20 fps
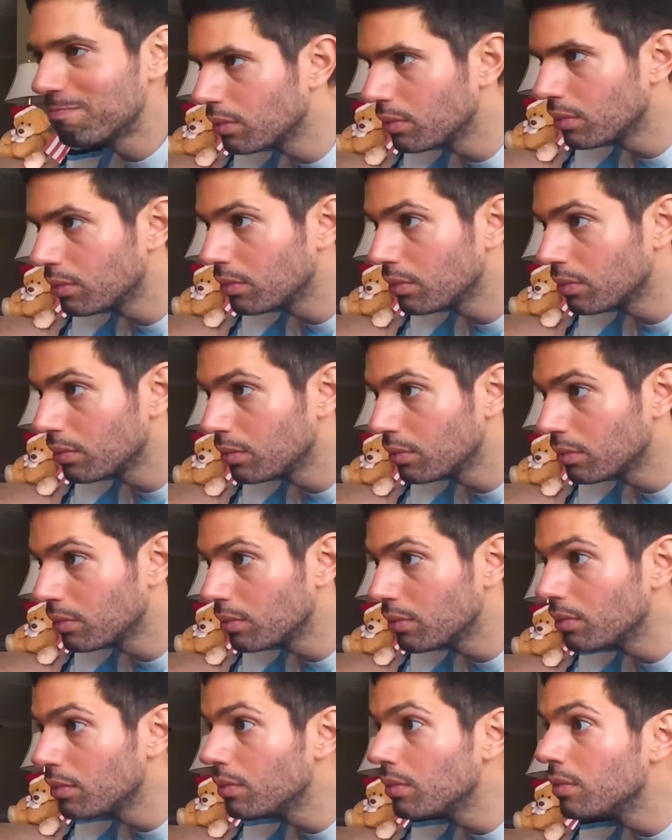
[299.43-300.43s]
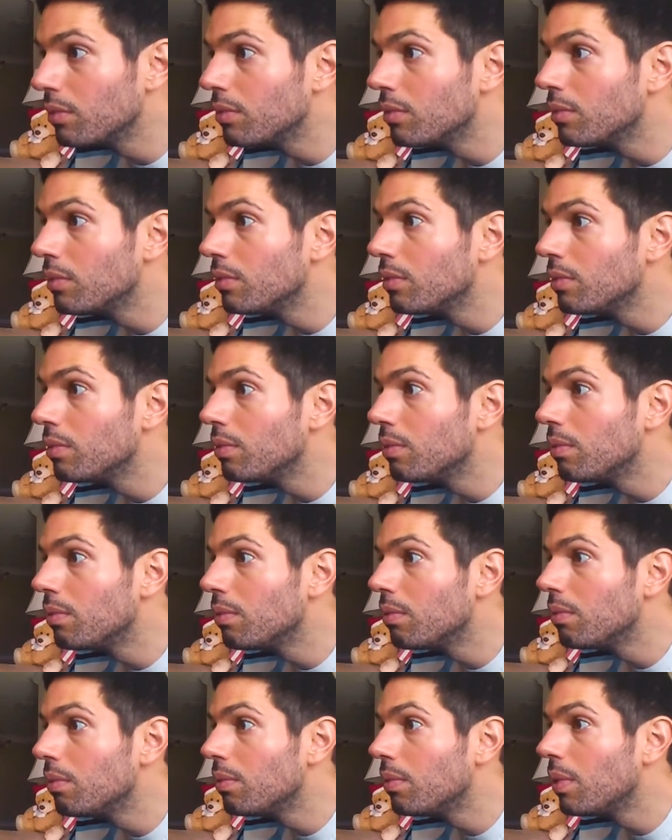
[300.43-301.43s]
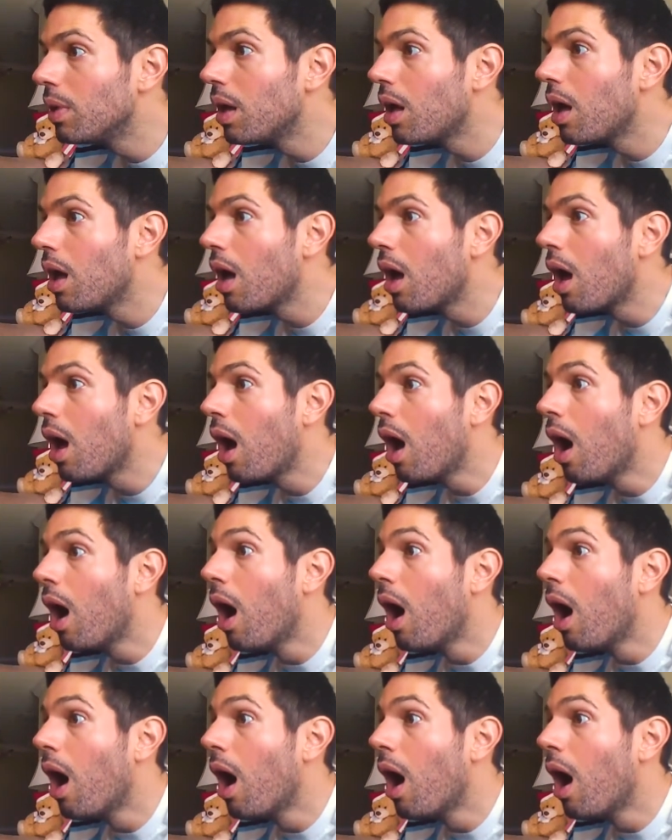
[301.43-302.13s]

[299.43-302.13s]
(silence)